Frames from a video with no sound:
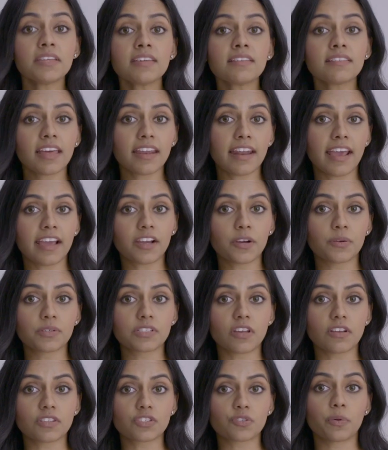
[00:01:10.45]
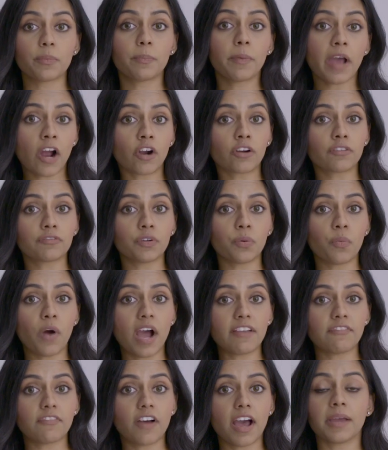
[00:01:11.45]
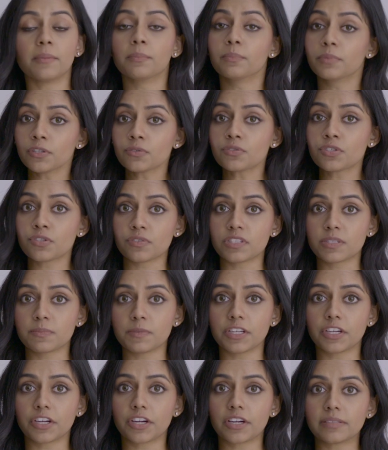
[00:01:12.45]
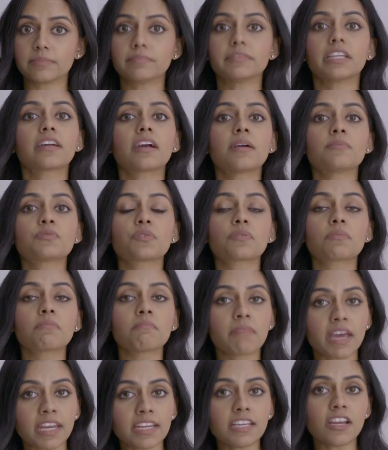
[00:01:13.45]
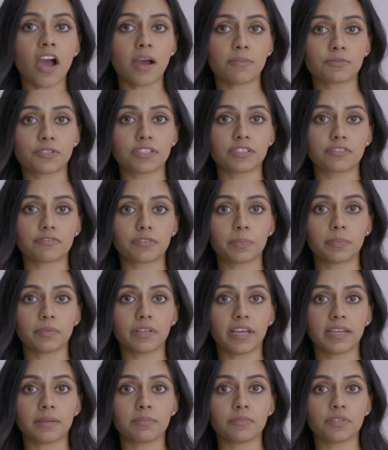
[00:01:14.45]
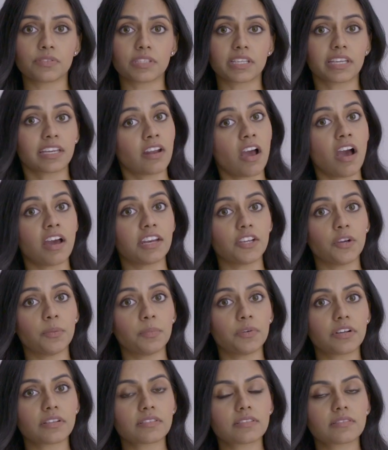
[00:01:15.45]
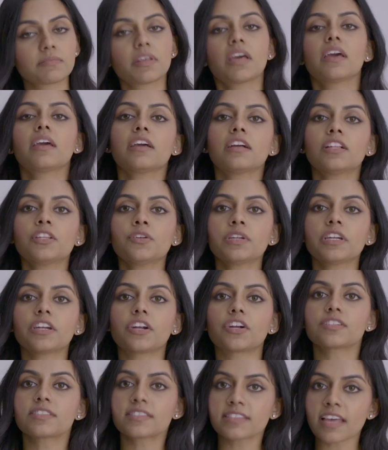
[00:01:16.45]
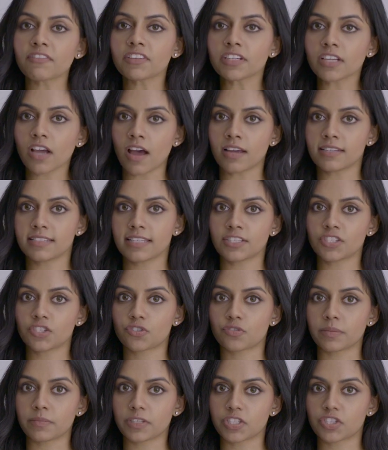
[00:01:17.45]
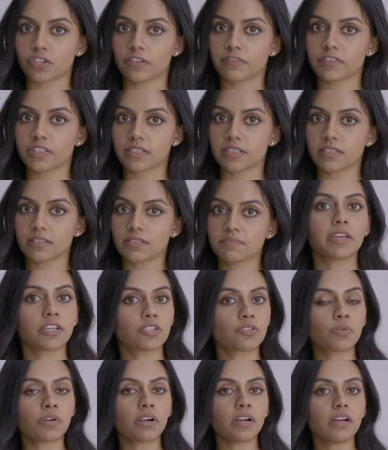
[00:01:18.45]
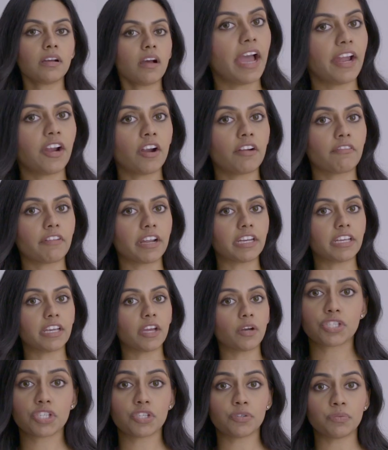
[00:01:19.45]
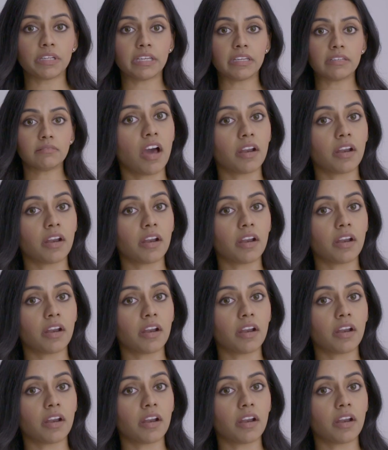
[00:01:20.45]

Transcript: Being that Echo is also a powerful Wi-Fi and Bluetooth speaker, it comes with many options for playing music and audiobooks. Included are 7 content streaming services: Pandora, iHeartRadio, TuneIn,